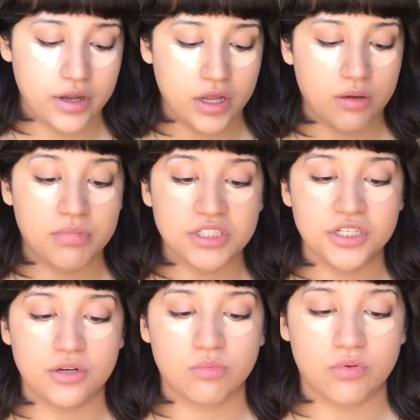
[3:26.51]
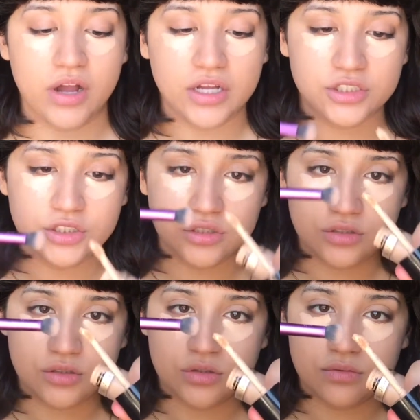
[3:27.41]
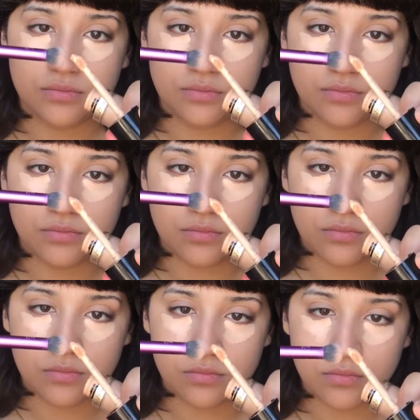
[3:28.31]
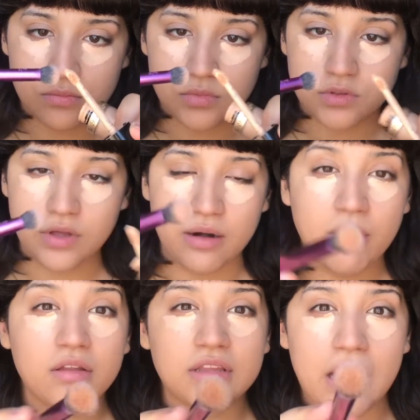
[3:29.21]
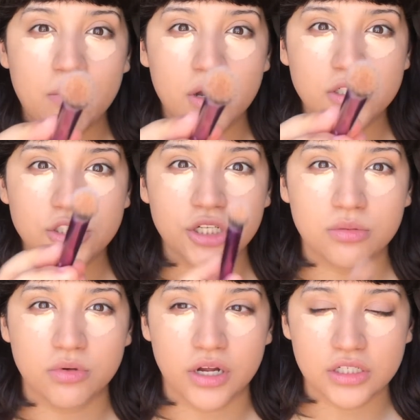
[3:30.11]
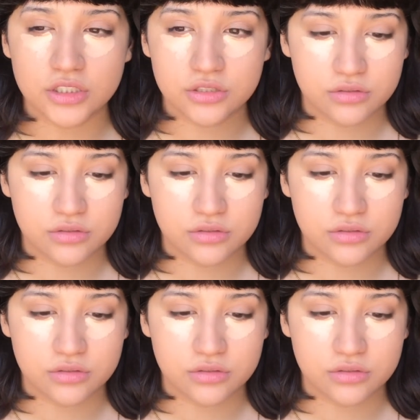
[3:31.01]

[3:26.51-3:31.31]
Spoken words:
but to your brush. So add about that much to your brush.